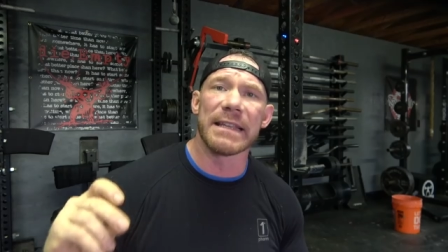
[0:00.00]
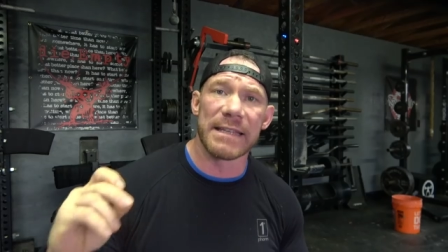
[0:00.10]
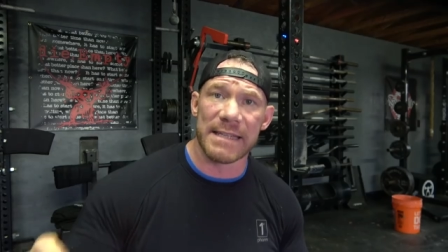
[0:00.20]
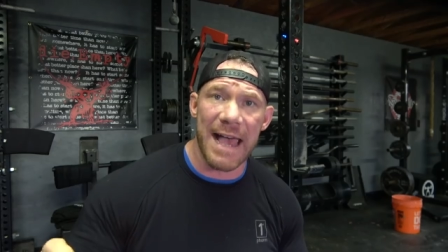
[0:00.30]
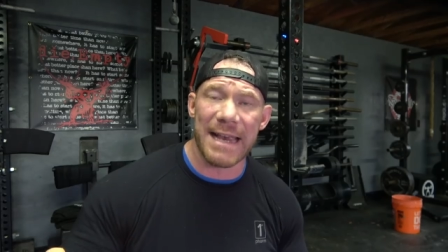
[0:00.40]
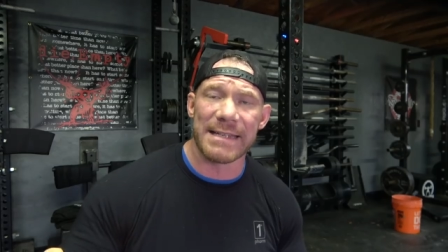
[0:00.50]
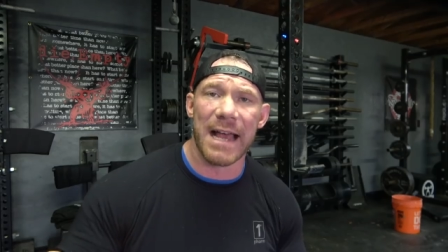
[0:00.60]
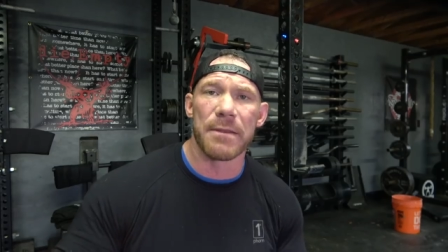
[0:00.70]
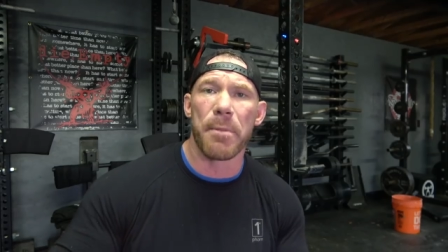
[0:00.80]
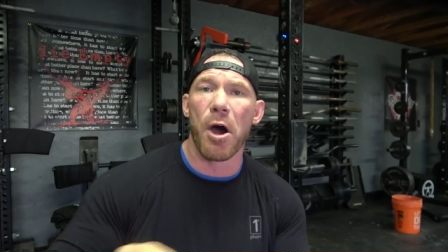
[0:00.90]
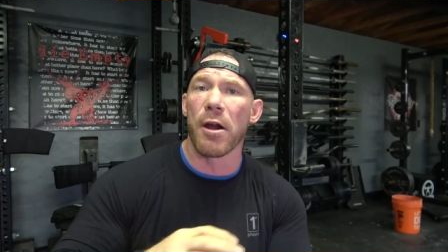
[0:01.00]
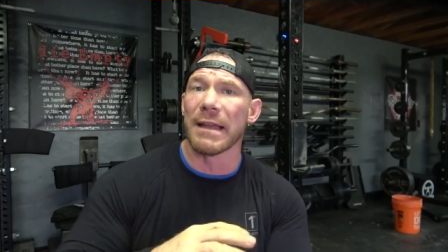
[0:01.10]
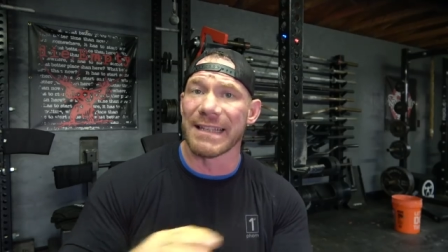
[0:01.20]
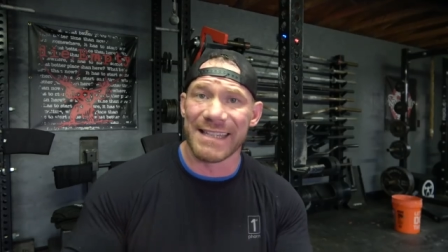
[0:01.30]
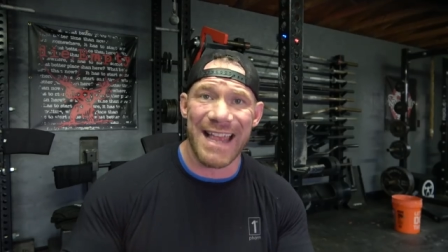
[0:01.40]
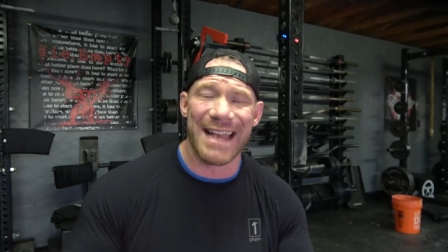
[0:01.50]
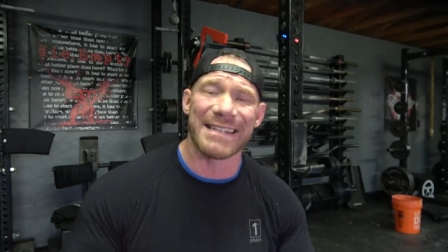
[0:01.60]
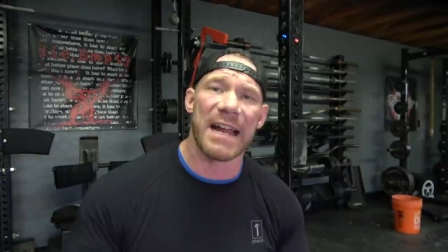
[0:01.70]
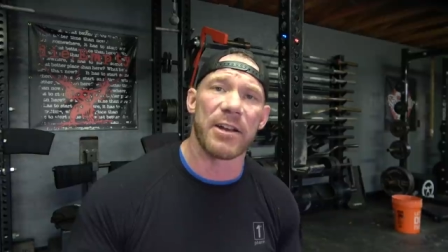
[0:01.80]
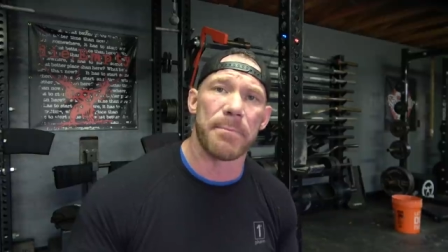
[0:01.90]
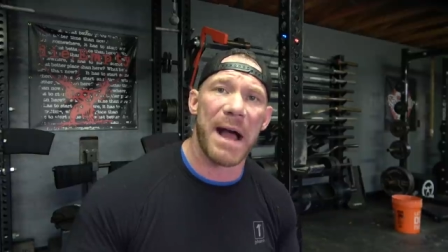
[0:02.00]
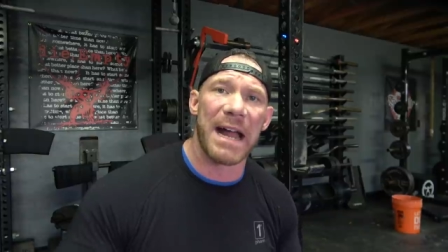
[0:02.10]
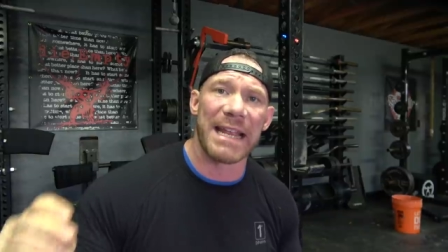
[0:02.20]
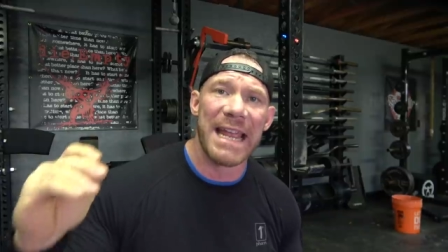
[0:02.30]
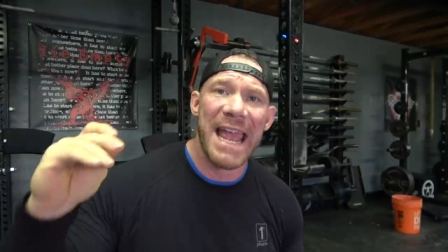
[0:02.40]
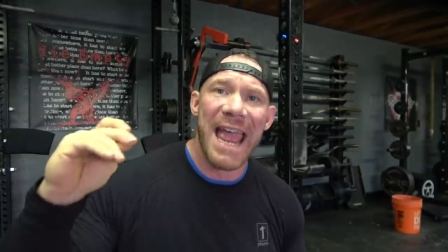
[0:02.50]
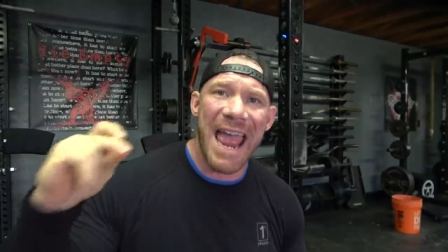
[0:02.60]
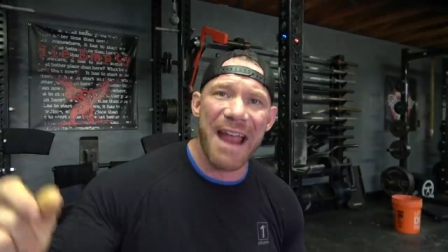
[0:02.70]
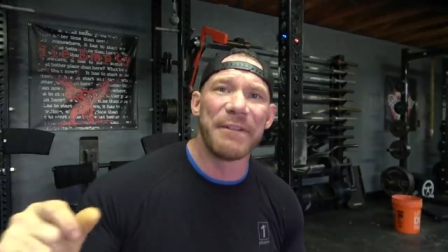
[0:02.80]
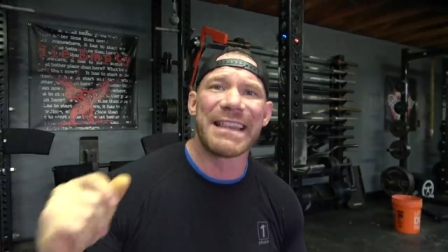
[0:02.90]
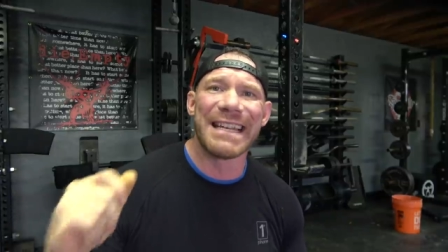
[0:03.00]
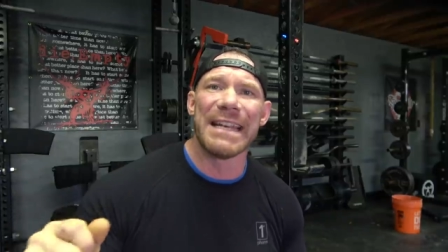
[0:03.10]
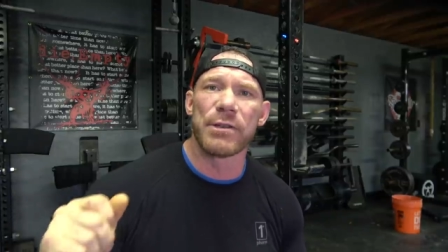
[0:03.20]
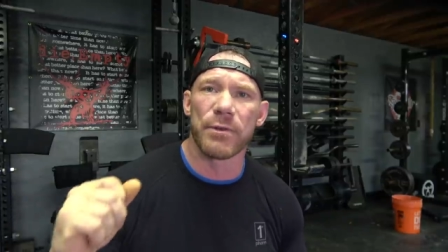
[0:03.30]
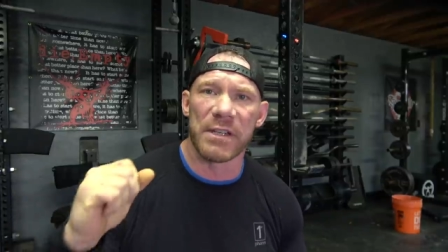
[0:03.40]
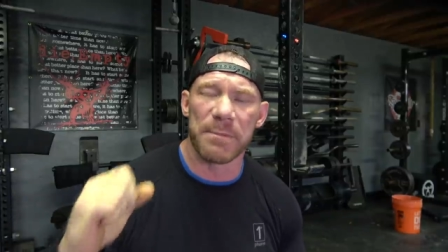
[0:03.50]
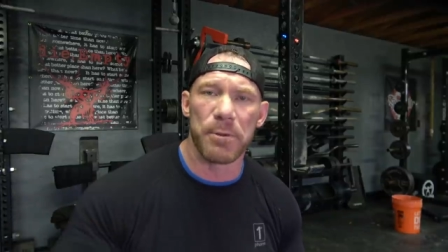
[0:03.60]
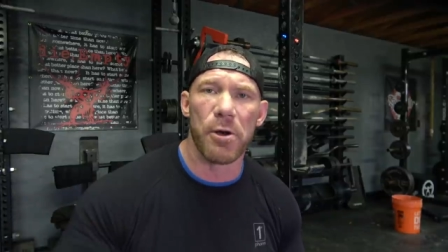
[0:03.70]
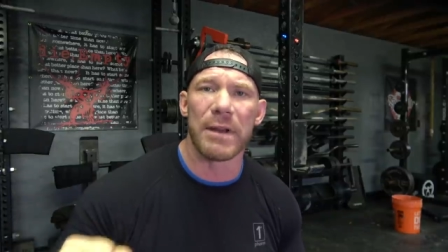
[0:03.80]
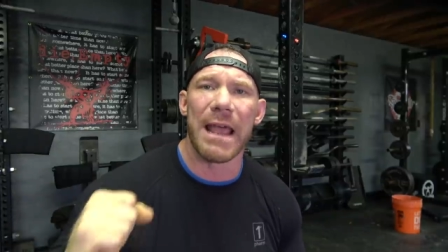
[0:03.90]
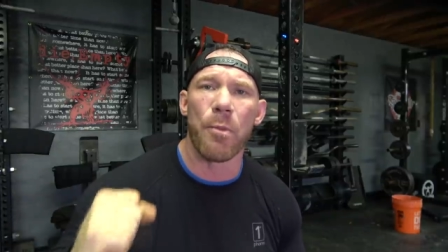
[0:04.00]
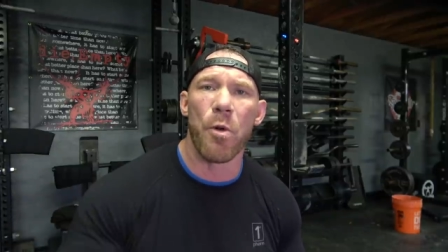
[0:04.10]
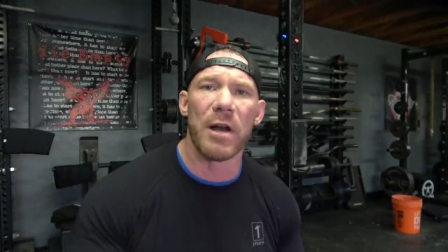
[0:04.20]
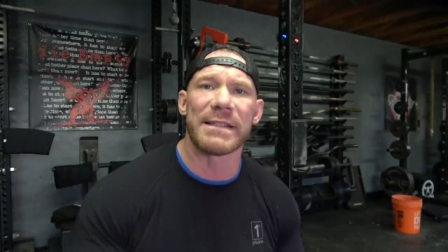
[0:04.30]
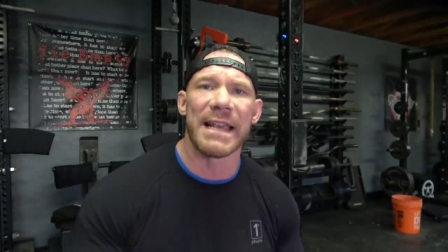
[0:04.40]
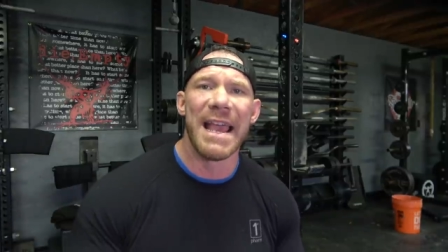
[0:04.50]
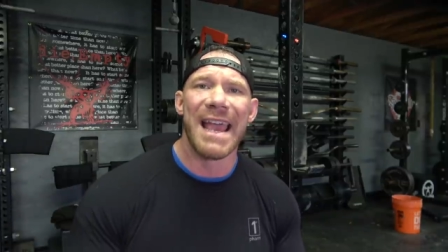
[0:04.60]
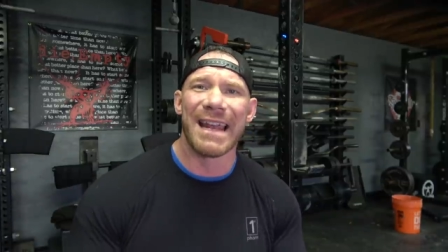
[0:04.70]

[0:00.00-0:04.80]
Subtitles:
that the slack is out of the bar and the slack is out of your body, everything needs to explode at once.